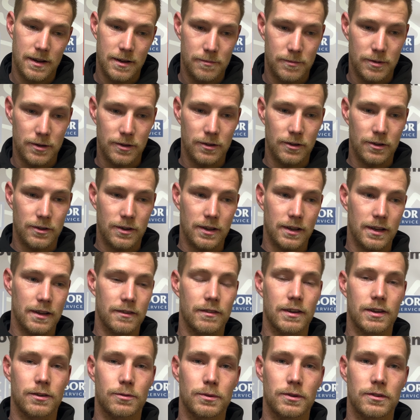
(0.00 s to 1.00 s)
but luckily
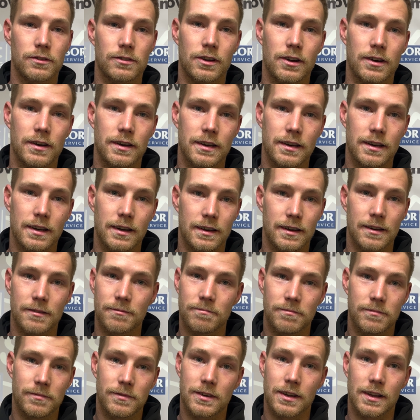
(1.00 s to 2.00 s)
this one's gone in.
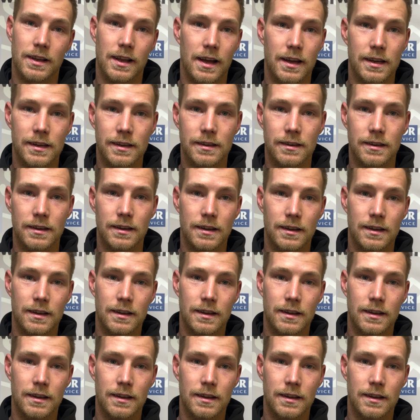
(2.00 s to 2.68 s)
I'm delighted.